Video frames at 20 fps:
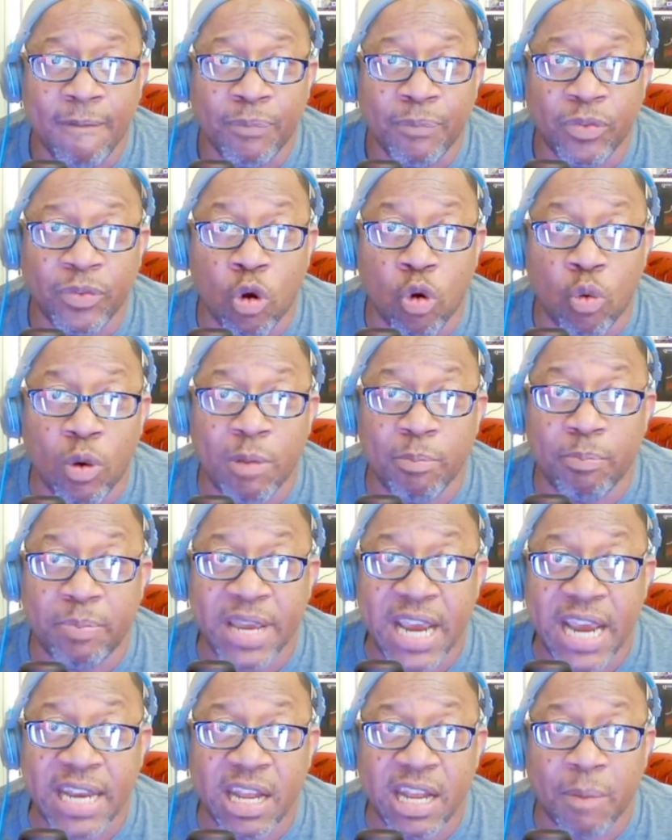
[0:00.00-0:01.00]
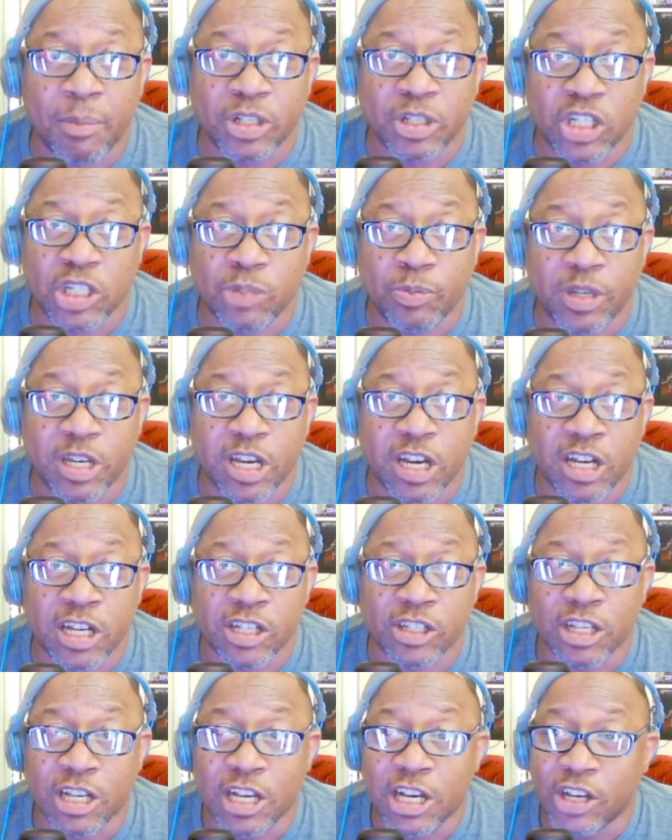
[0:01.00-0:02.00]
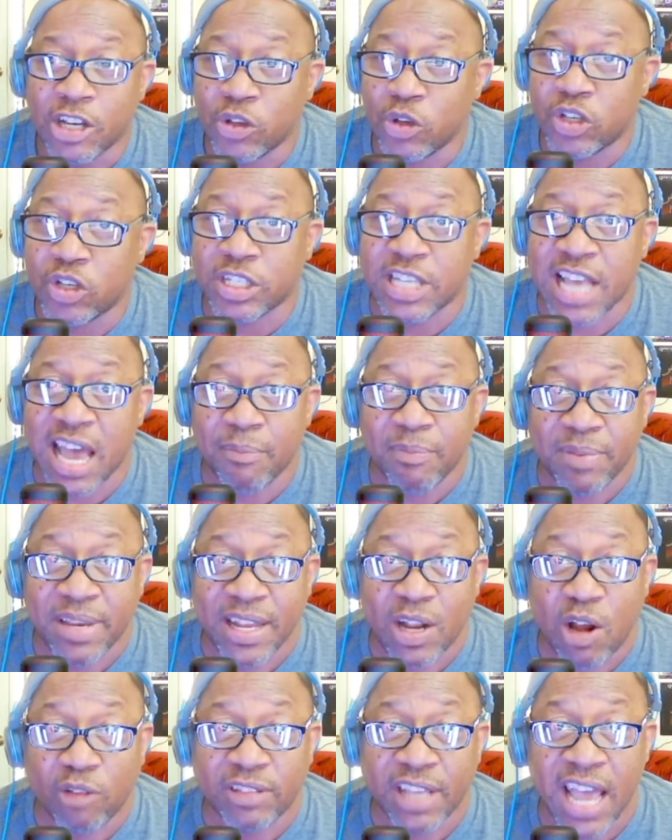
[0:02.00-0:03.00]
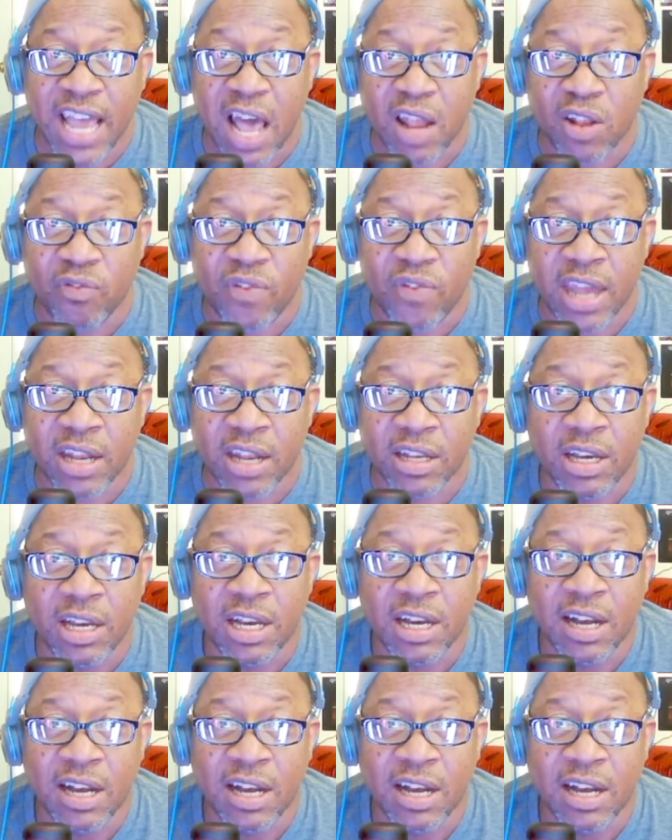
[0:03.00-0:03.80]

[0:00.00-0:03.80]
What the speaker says: no one being there, but just because you just happen to get off the elevator